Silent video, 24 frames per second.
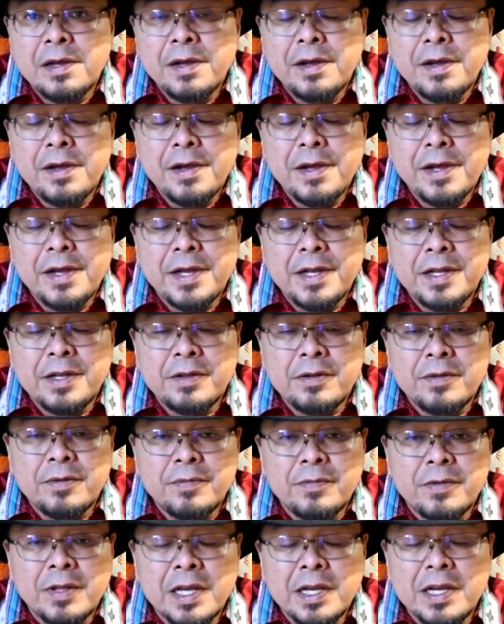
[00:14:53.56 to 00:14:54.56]

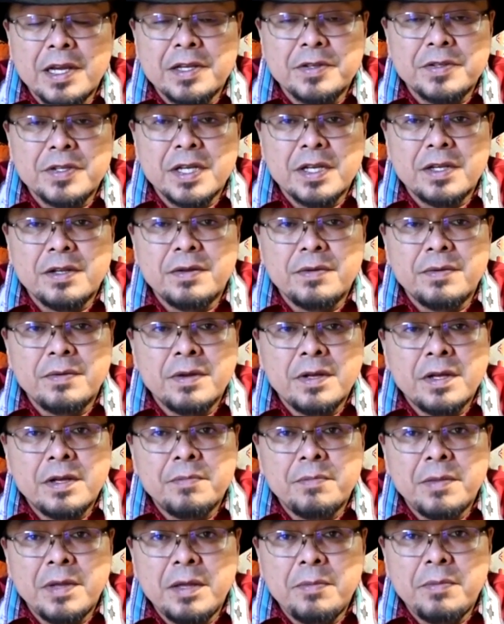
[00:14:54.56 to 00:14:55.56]
And like I said,
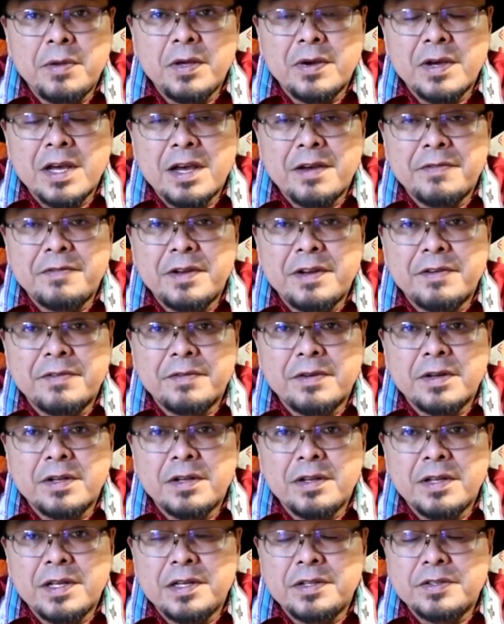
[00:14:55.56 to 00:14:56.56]
maybe you have
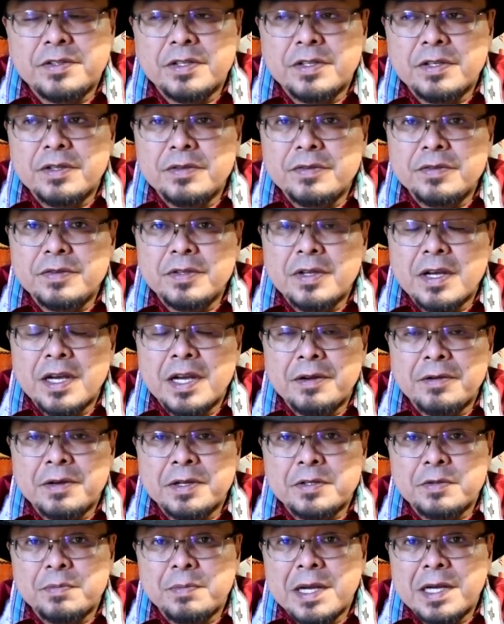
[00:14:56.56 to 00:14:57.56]
different teachings. I
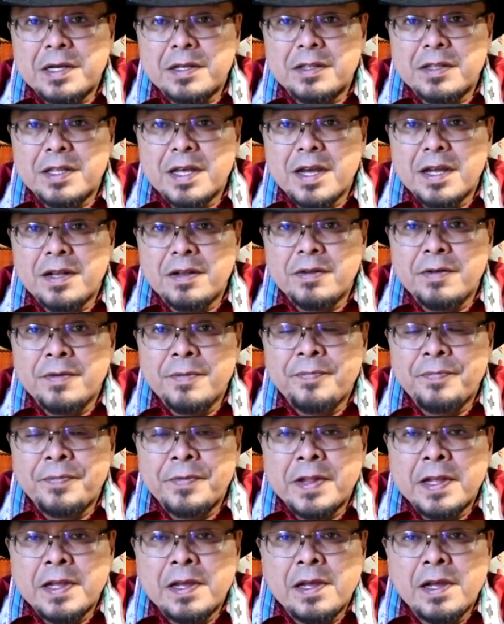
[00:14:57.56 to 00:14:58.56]
respect that.
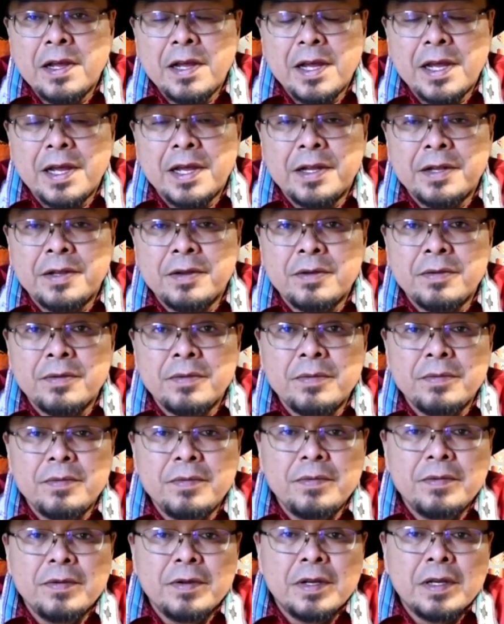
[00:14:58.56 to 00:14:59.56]
And
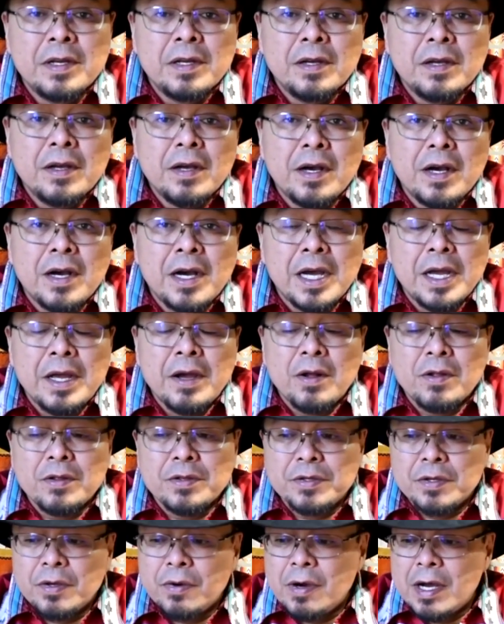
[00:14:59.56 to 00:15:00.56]
I
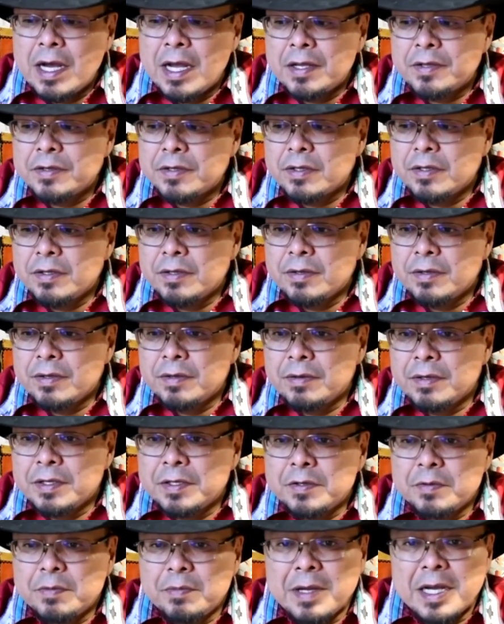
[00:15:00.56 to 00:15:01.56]
also ask to
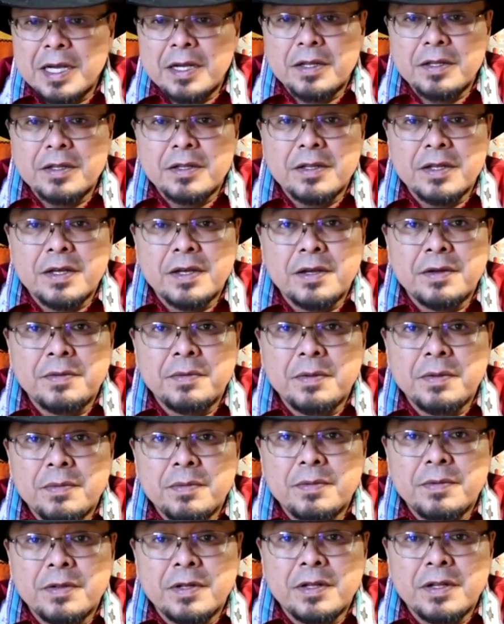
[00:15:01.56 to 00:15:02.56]
respect the
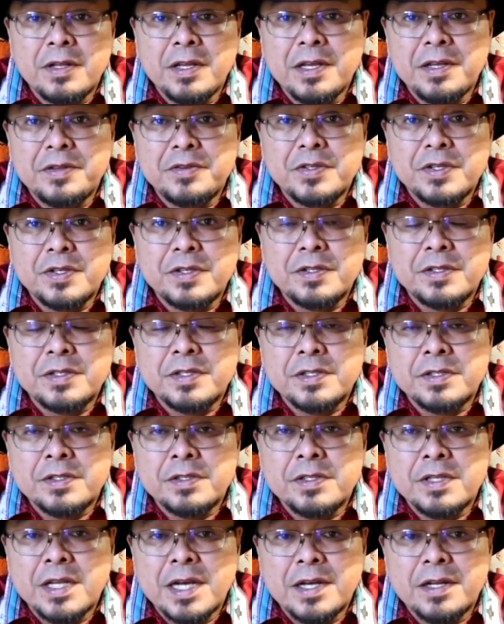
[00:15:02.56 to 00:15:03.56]

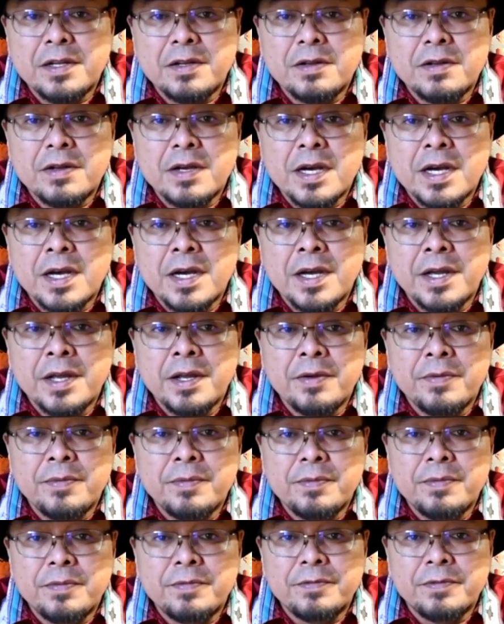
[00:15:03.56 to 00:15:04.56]
teachings that I
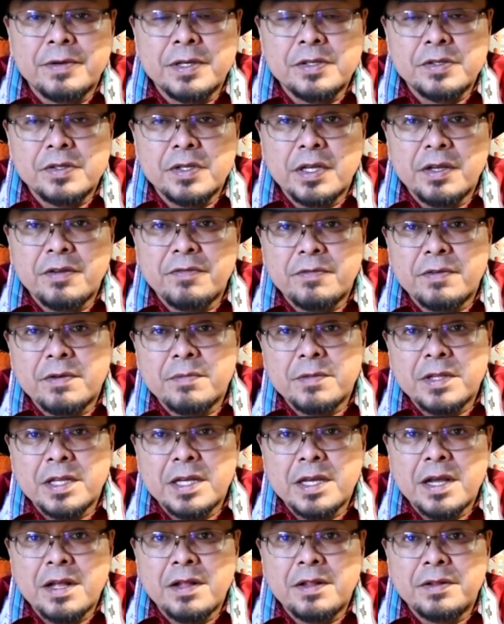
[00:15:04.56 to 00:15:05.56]
receive from
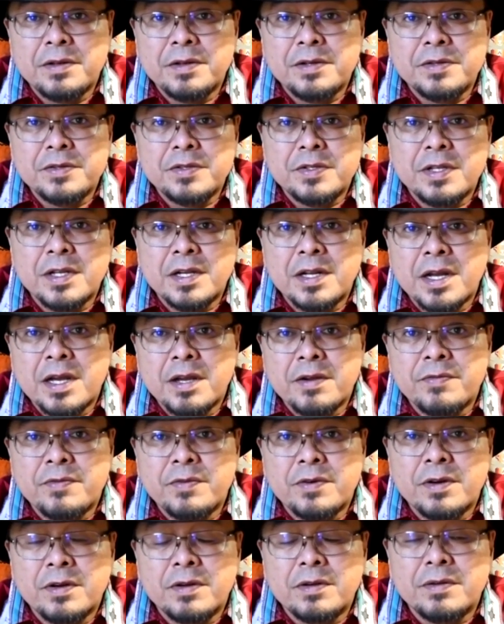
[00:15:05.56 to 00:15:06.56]
the elders that I've
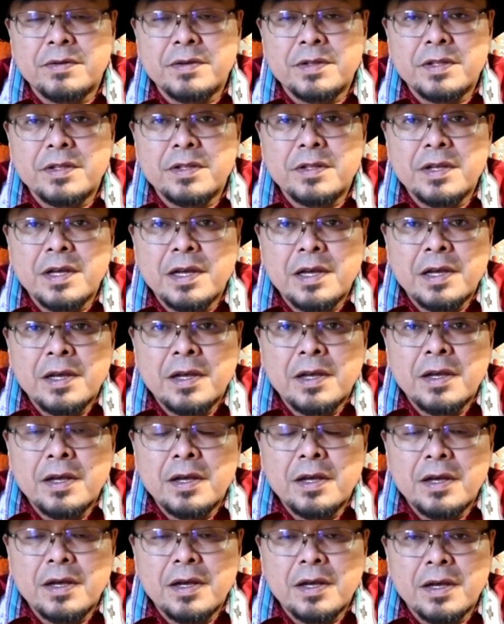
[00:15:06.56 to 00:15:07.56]
worked with.
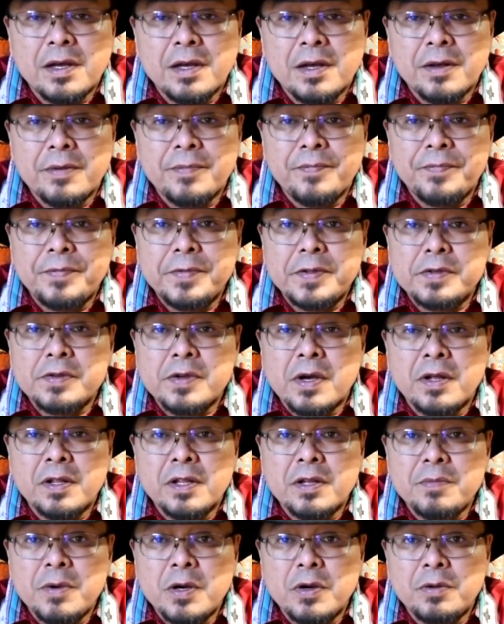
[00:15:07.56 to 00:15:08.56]
It's
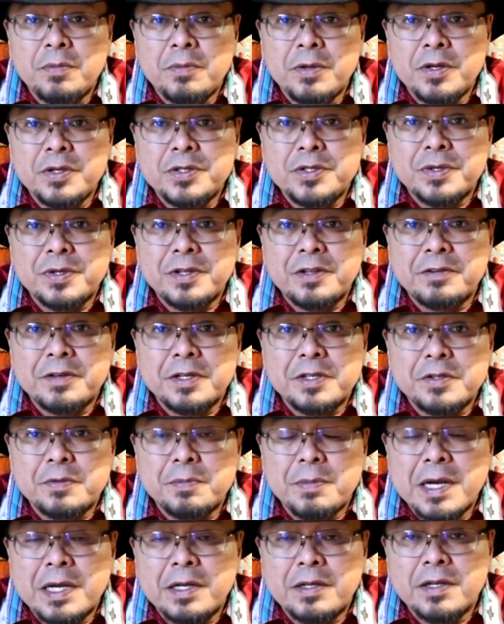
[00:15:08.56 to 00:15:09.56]
all about mutual
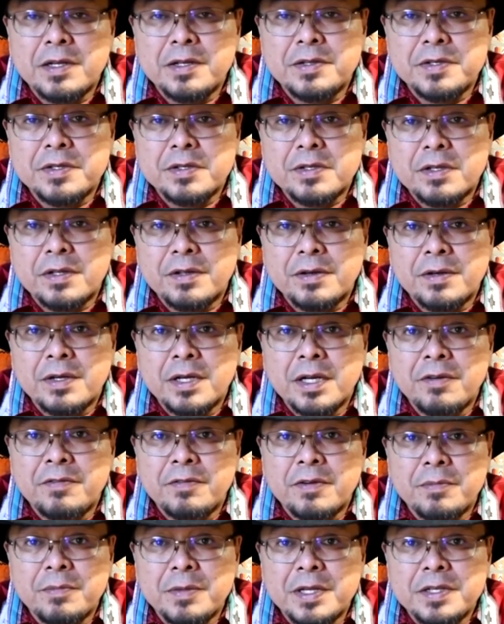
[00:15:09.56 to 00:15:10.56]
respect and just learning
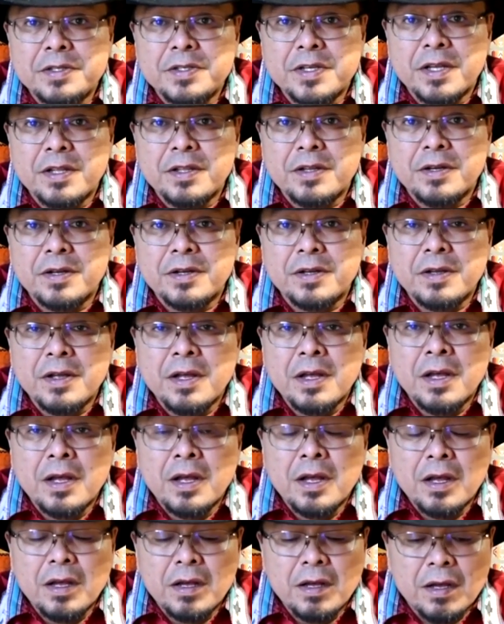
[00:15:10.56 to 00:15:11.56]
from each other.
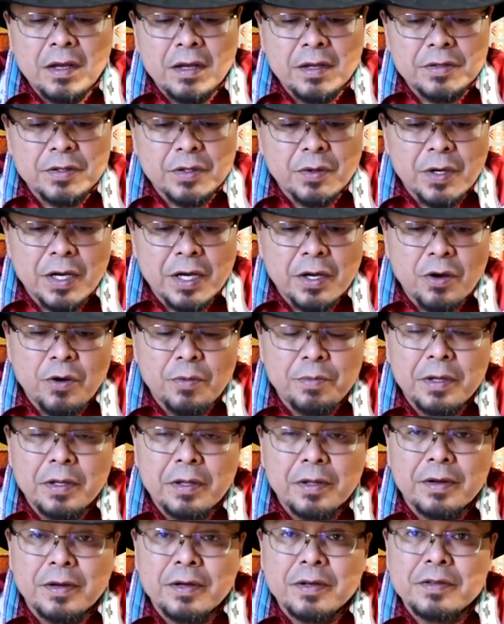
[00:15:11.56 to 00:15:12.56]
So I hope
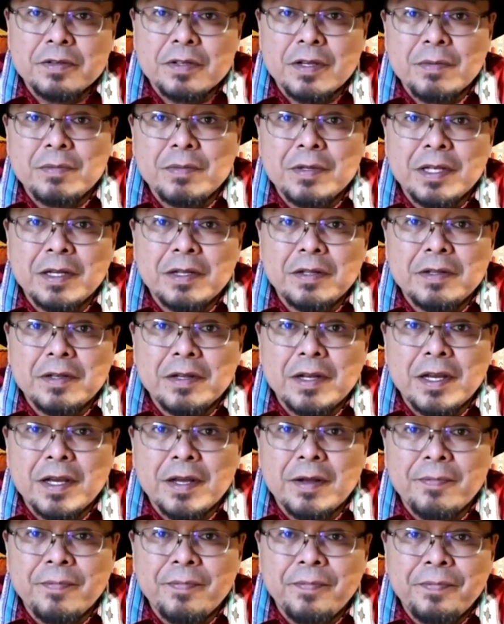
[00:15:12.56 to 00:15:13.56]
you learned something
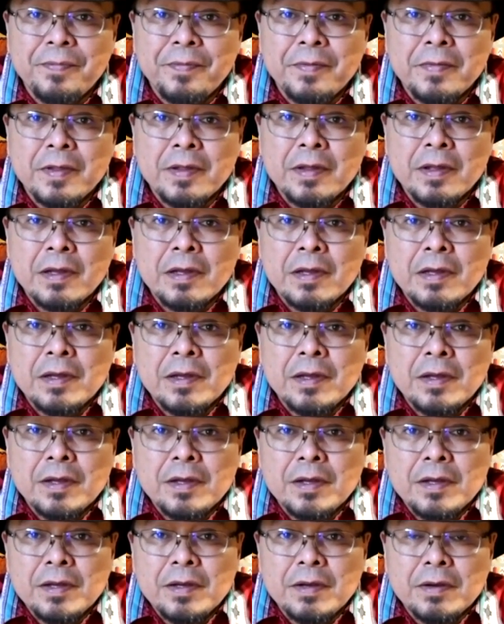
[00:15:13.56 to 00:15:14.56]
today.
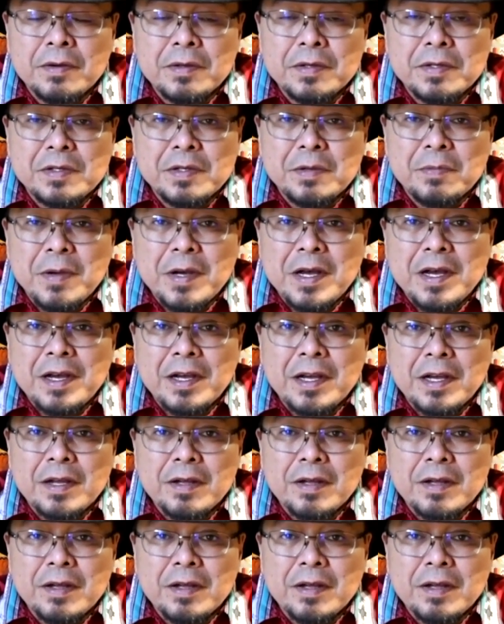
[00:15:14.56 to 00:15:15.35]
Uksamaga.